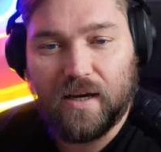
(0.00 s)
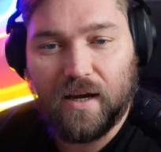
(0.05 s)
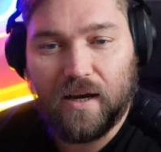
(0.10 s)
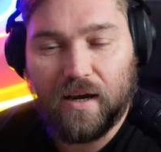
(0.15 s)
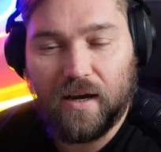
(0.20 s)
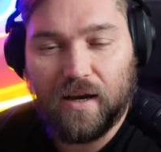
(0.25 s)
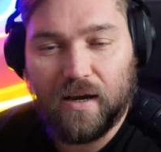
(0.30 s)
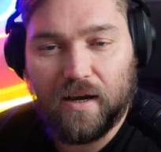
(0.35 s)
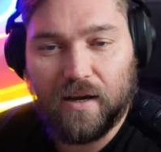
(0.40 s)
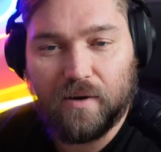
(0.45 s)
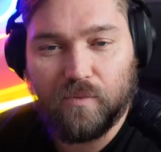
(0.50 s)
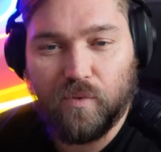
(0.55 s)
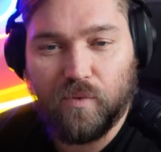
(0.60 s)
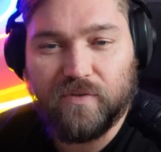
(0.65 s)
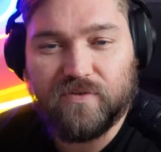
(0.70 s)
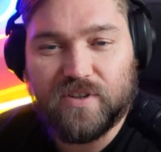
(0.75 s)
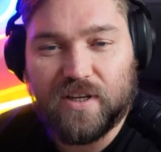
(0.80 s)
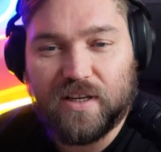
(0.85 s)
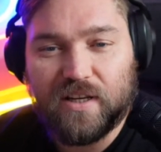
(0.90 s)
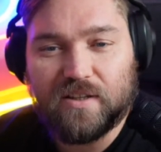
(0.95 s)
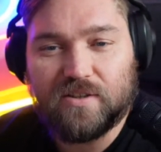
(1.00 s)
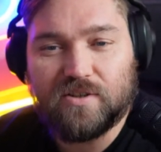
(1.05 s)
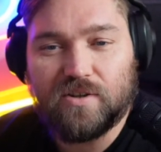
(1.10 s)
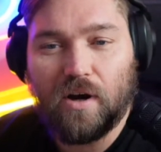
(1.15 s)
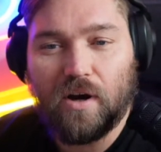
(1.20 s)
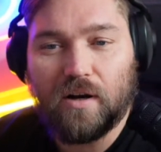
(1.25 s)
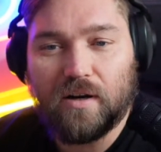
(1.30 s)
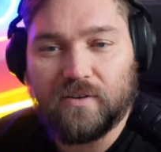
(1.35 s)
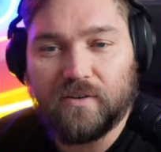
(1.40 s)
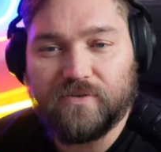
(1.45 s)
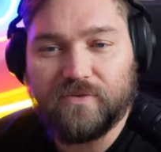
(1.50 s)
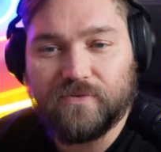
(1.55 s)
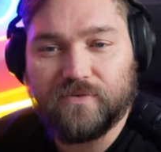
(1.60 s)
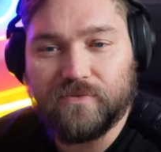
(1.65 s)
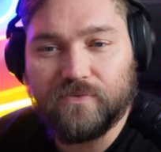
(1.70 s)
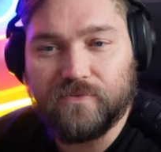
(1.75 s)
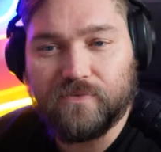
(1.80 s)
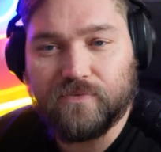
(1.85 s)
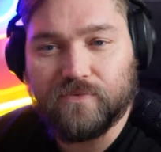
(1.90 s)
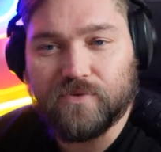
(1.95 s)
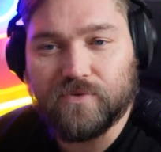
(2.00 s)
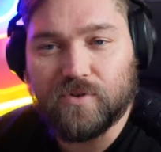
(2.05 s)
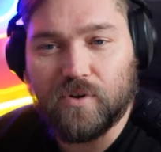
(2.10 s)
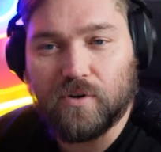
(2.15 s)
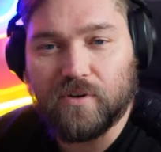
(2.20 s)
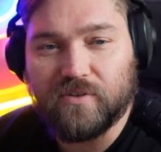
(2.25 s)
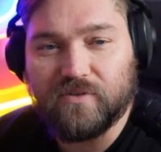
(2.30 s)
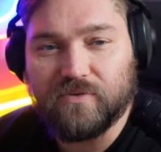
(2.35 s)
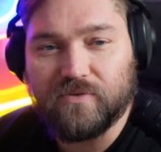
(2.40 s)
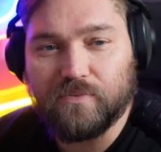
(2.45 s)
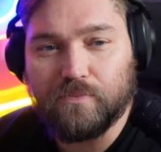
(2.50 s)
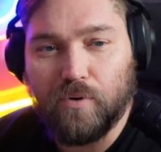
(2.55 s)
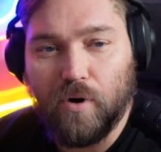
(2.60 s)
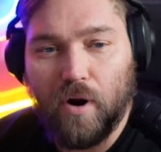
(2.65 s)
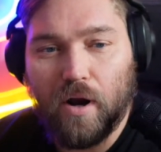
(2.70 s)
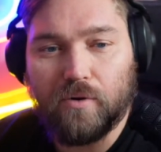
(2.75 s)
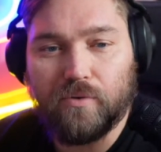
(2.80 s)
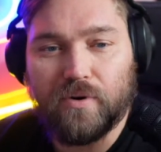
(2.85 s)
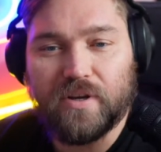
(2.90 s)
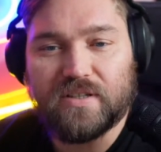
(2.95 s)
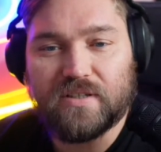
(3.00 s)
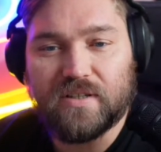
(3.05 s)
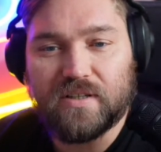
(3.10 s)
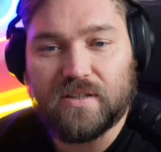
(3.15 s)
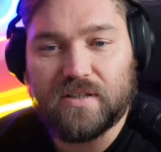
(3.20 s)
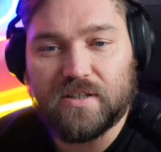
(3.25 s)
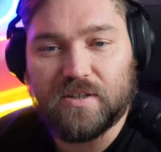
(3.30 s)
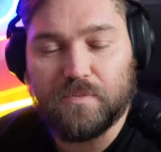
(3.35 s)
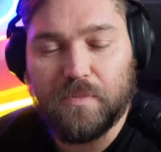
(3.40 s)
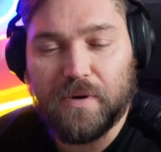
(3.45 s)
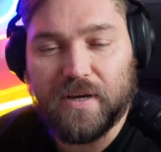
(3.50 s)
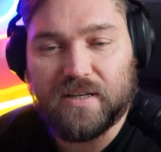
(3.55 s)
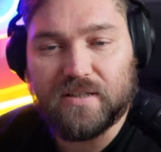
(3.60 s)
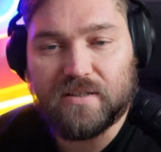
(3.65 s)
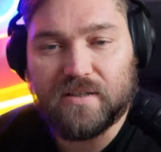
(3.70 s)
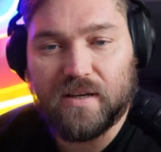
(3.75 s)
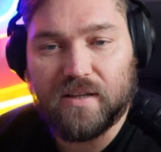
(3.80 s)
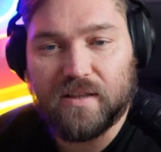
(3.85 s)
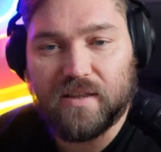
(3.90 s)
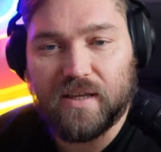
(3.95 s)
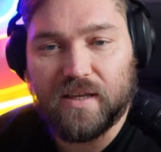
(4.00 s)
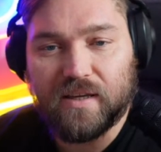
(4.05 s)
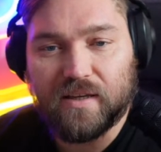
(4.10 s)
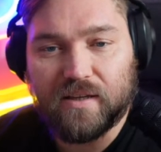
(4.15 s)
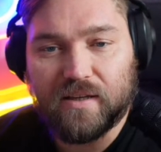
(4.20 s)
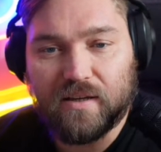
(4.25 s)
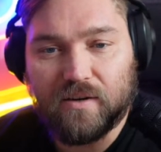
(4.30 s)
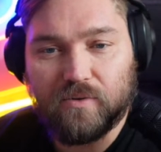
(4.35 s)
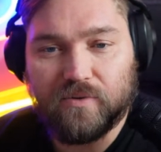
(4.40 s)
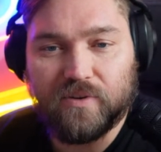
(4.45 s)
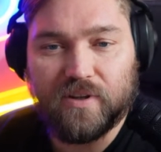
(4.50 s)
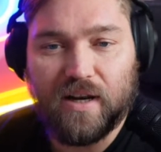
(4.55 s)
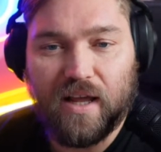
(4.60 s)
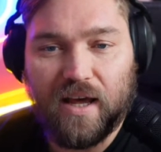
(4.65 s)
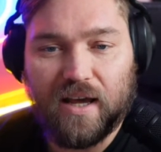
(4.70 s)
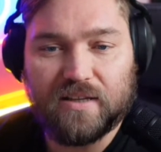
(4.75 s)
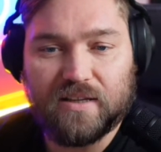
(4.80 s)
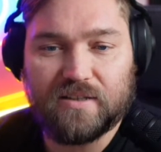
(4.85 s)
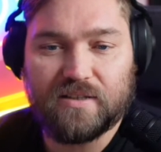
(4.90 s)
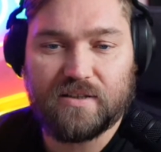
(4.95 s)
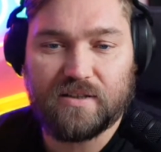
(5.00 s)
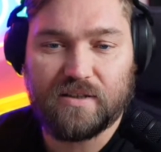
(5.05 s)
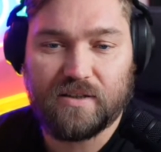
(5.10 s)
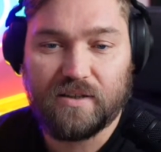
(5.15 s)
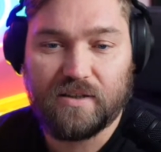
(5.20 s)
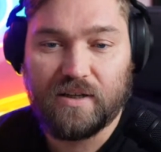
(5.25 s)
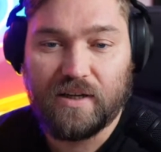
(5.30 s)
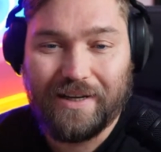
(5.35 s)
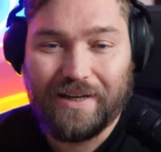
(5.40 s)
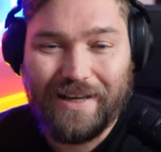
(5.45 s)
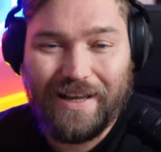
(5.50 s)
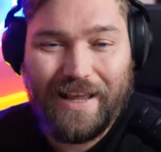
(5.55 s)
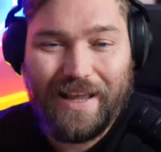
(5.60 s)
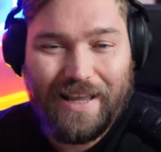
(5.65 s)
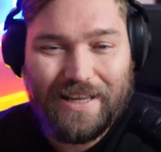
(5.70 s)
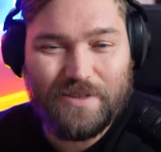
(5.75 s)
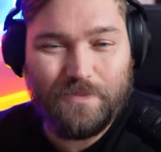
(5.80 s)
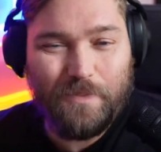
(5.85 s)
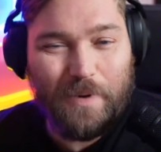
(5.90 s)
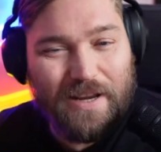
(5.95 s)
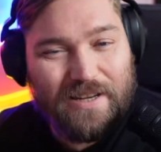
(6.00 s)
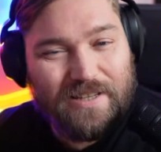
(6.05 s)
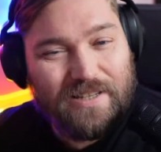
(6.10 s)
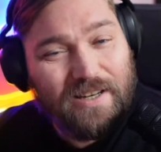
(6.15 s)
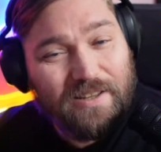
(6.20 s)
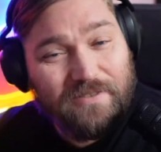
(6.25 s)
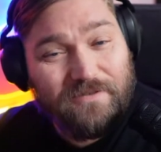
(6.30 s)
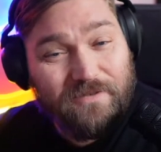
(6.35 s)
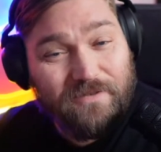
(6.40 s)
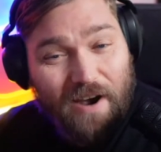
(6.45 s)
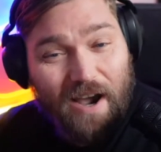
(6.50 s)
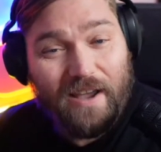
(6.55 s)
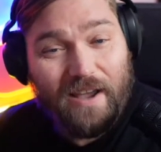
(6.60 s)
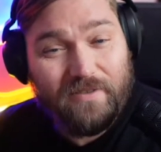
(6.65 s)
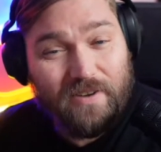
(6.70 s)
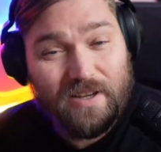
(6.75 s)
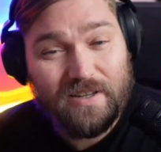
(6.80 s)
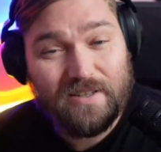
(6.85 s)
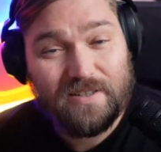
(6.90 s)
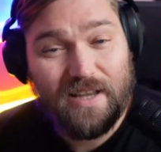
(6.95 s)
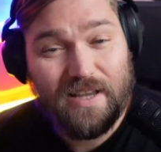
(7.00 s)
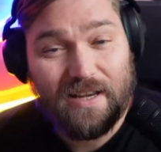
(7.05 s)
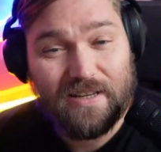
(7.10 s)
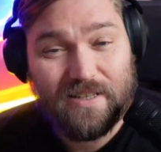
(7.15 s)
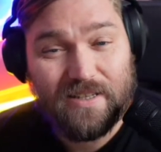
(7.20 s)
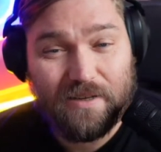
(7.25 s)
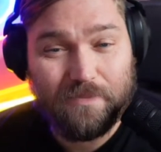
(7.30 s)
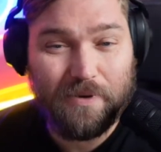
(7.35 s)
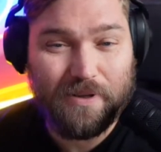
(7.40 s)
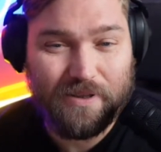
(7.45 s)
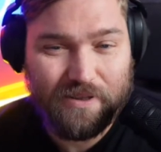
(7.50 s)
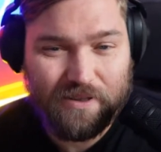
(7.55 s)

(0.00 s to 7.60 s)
And we've seen a ton of sort of progress in this space, I think, over the last, especially 5 years, actually, but